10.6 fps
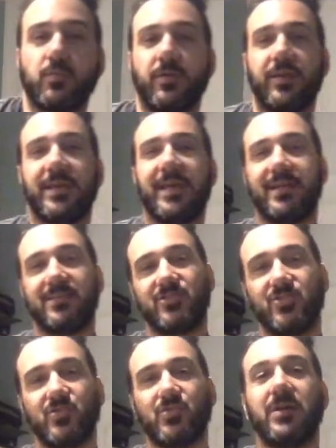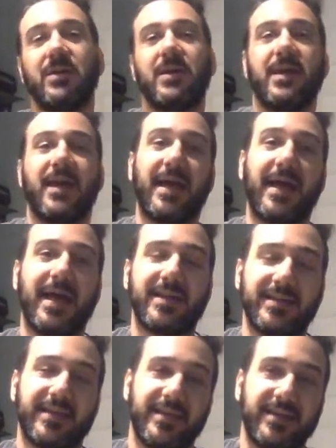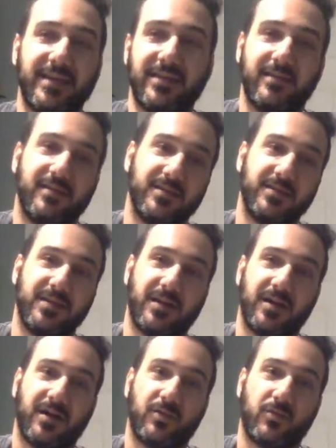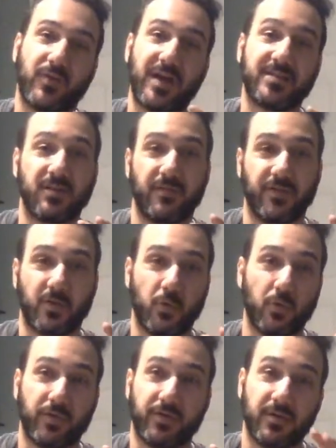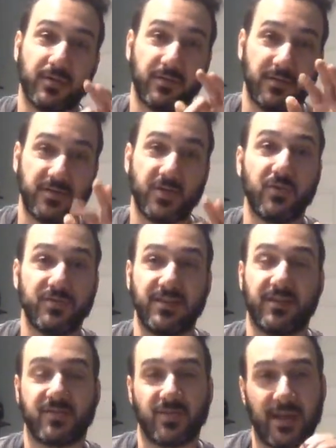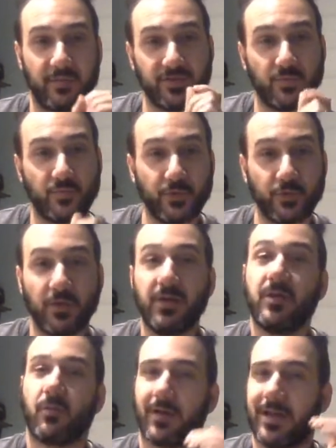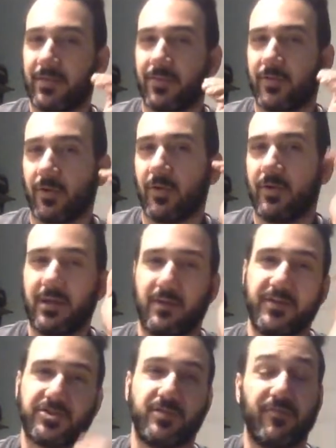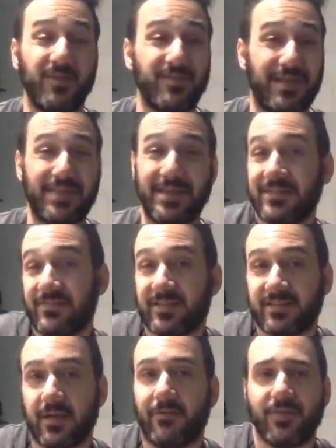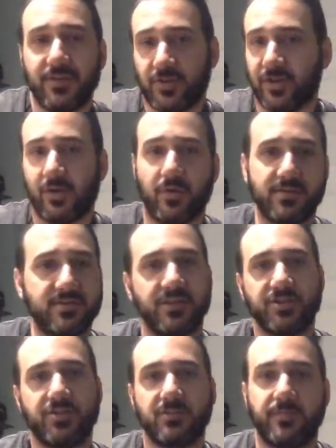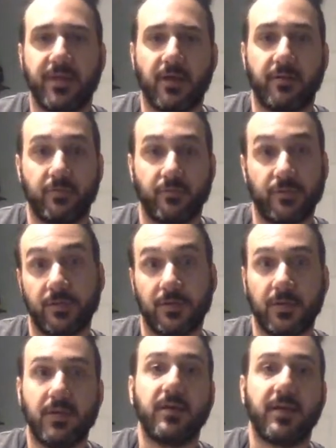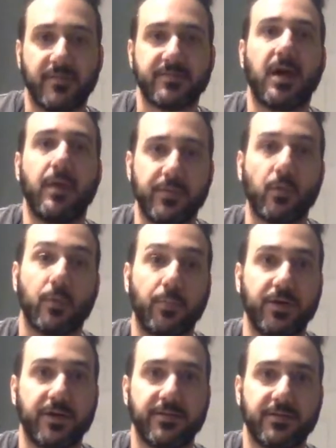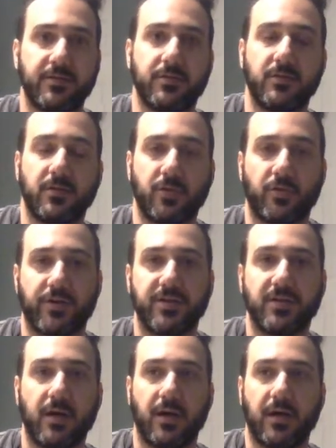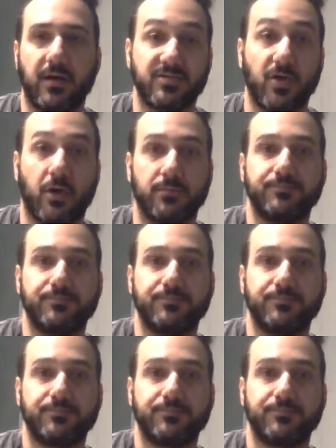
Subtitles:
we're going to get into adding in the rest of the chord tones in there. So that was the root. We're going to add the third and eventually the fifth and then even the seventh. Then you could go on extensions from there if you really have time and you want to put it into the learning a song.